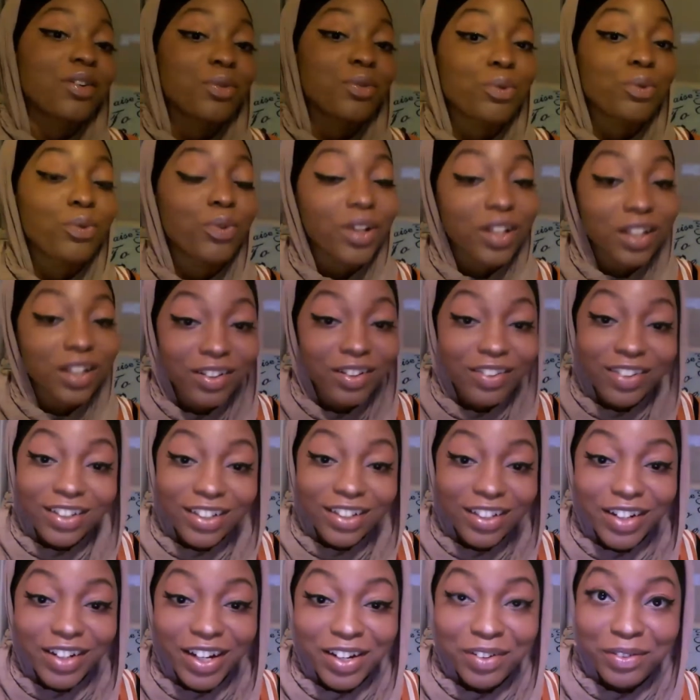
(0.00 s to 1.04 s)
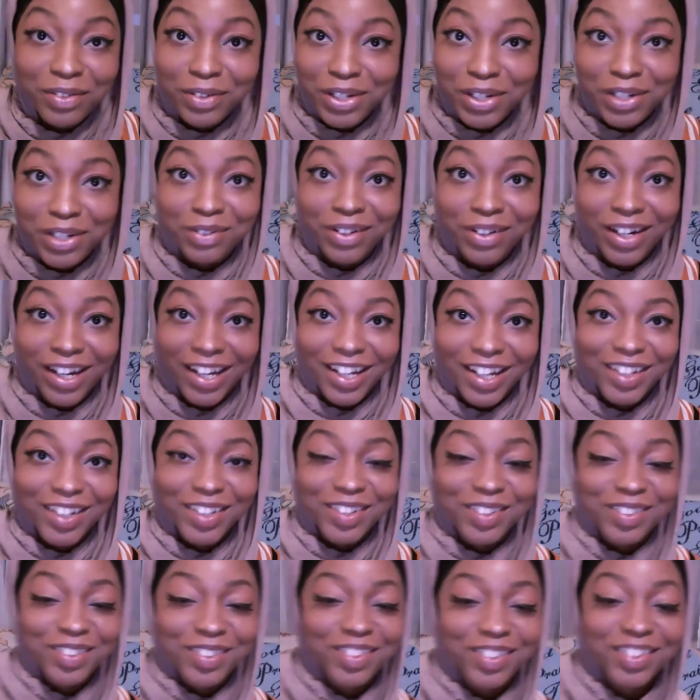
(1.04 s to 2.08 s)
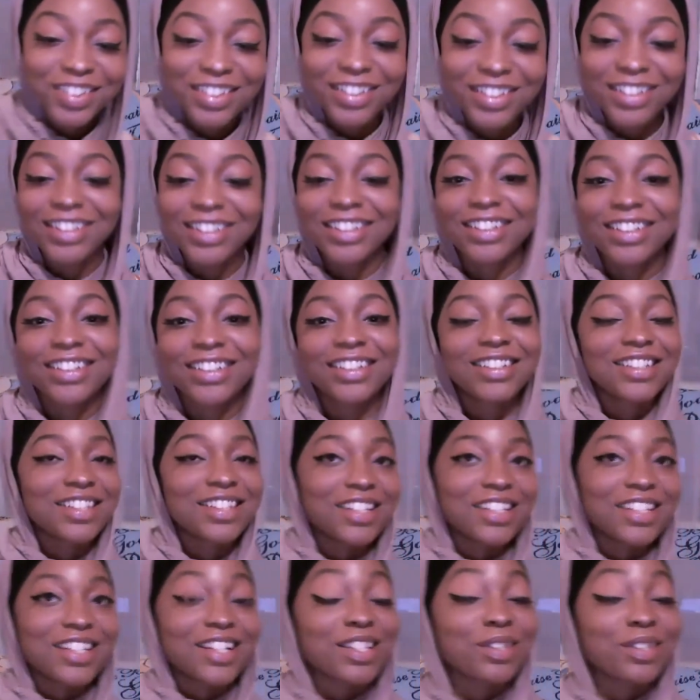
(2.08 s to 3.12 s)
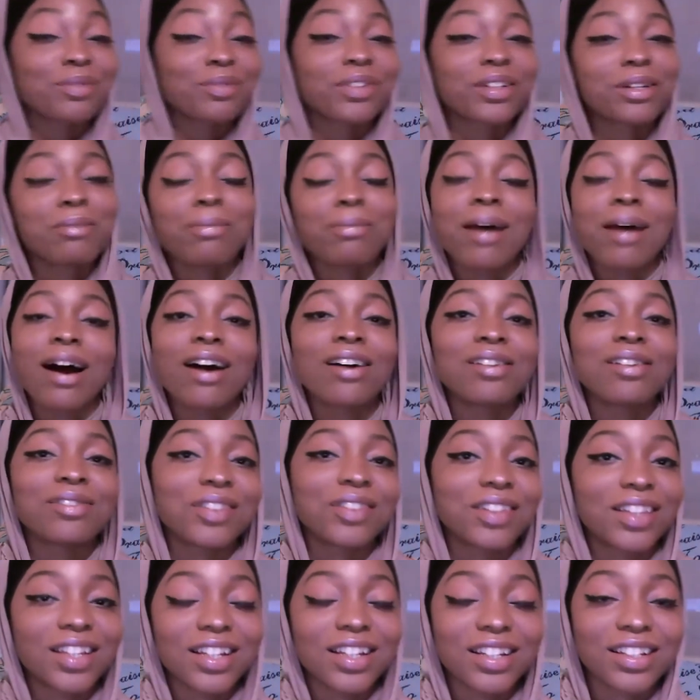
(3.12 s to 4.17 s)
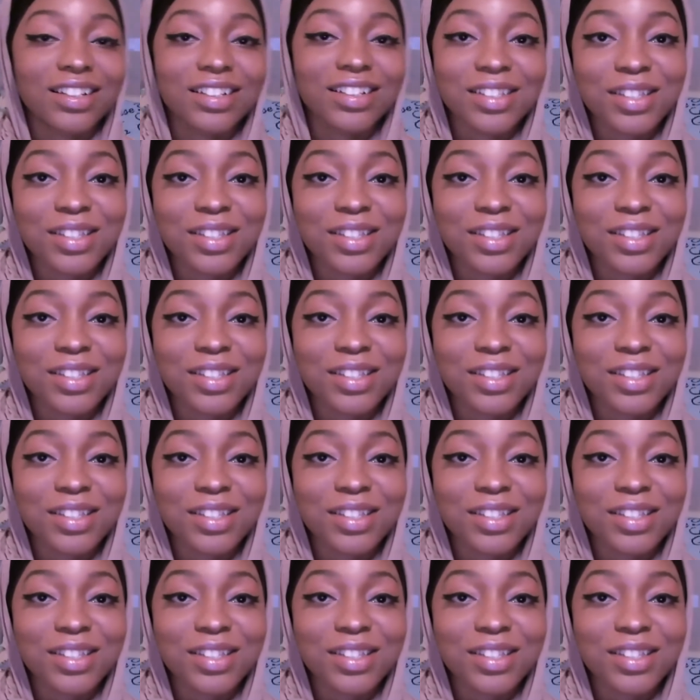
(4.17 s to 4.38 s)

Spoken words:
Really, really great read, right? She said some really powerful things.